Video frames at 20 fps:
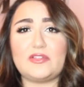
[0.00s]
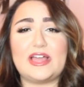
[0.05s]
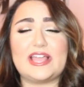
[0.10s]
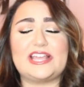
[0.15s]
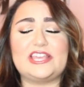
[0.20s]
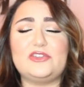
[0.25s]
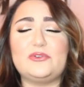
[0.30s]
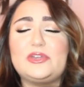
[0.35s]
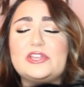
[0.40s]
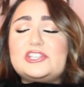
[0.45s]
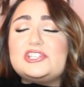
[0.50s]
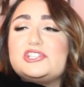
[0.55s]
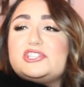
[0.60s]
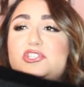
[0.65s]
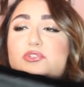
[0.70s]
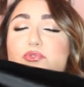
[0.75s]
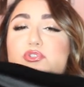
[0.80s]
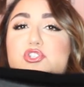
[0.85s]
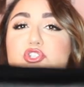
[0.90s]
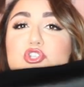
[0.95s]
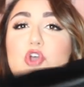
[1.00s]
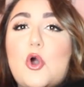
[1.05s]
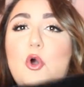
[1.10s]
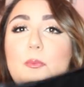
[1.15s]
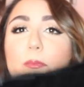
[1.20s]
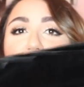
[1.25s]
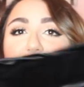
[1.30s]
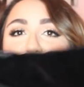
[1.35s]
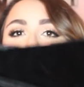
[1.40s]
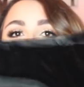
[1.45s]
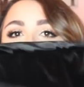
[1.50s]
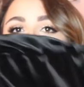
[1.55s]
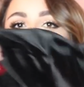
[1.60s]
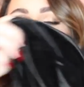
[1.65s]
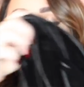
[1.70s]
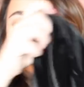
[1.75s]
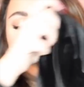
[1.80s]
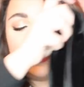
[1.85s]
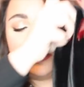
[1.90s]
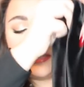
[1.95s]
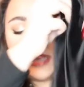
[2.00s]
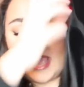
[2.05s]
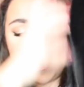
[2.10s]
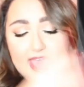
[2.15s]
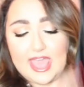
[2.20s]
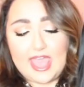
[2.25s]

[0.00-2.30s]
Like, you can just do so much with this dress,